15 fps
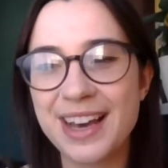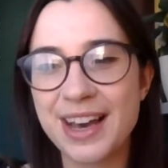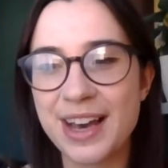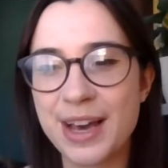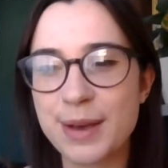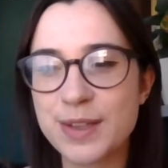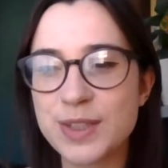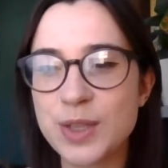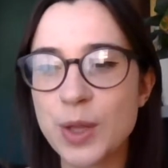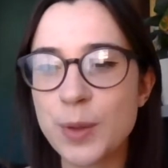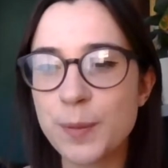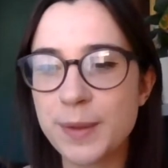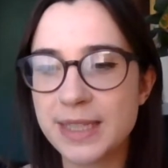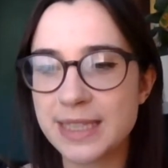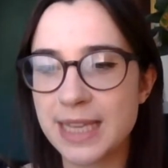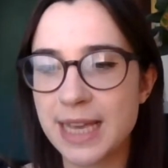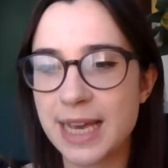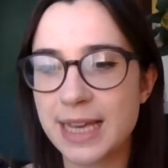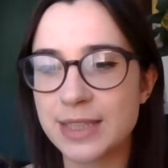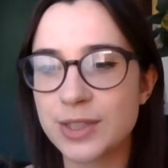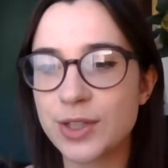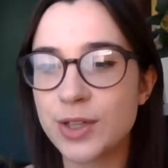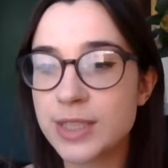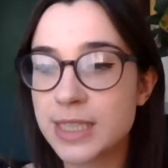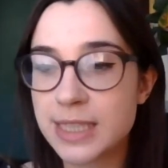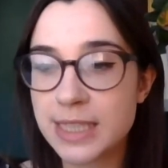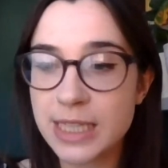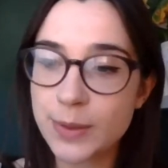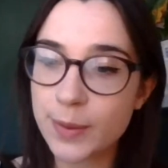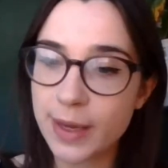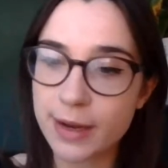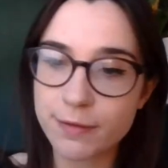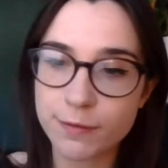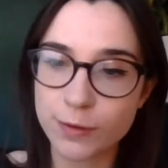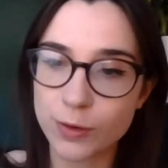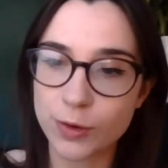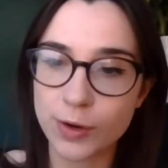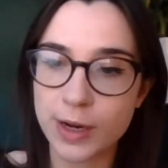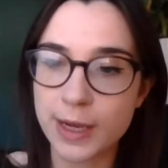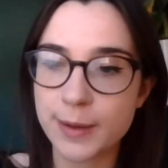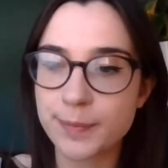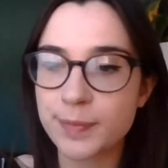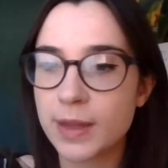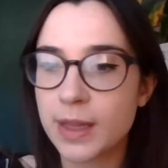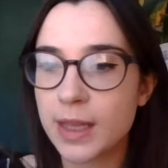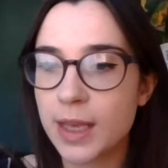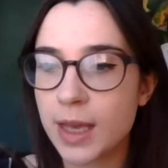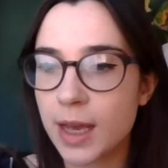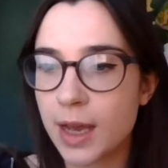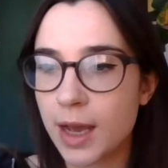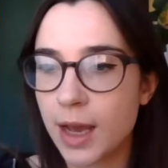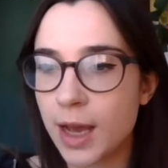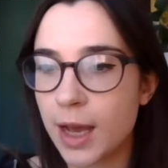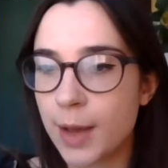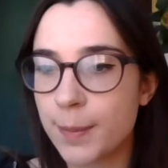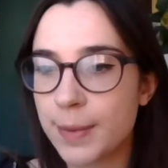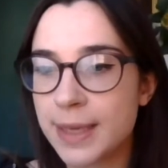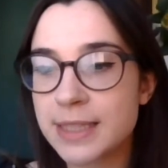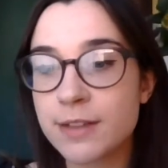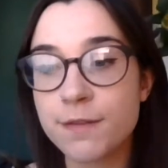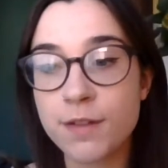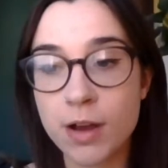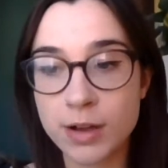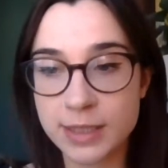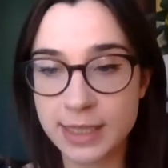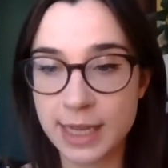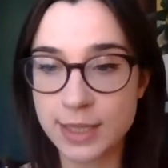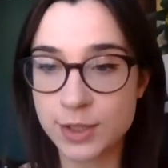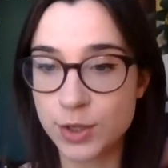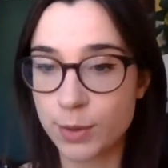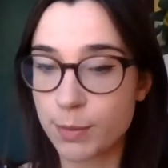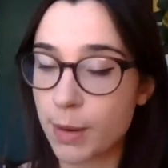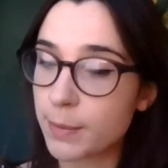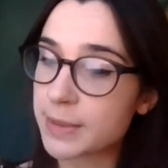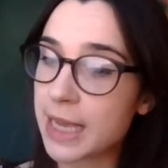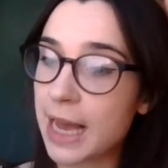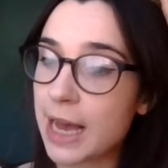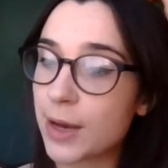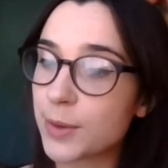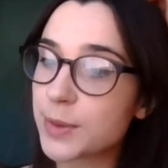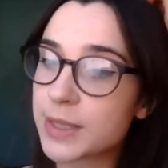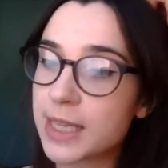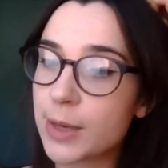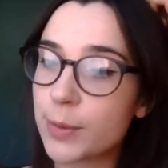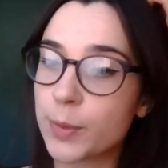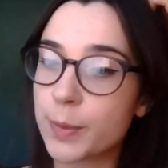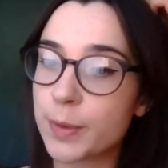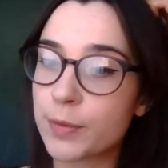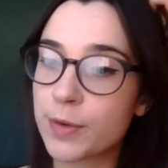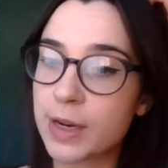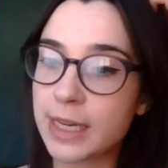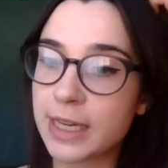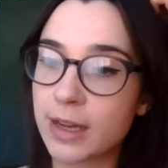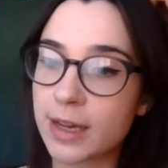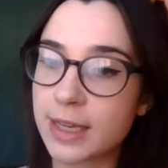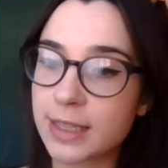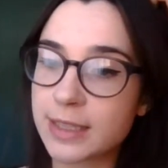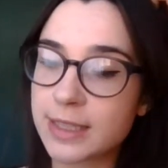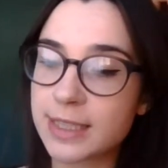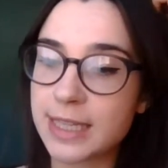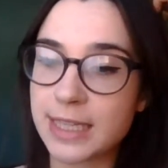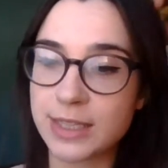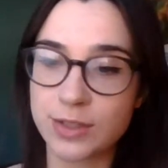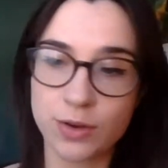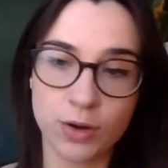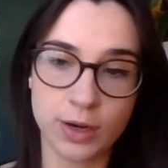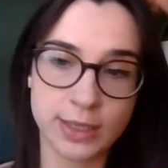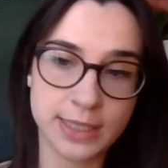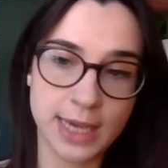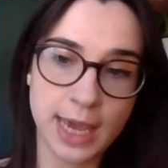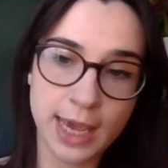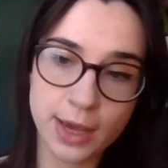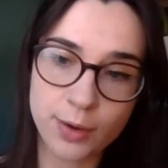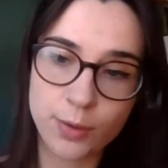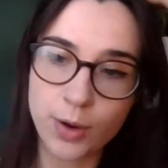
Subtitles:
Solmi says, good to see you again, Flora. Is it far to get to your mum's house? It will be really nice Easter holiday.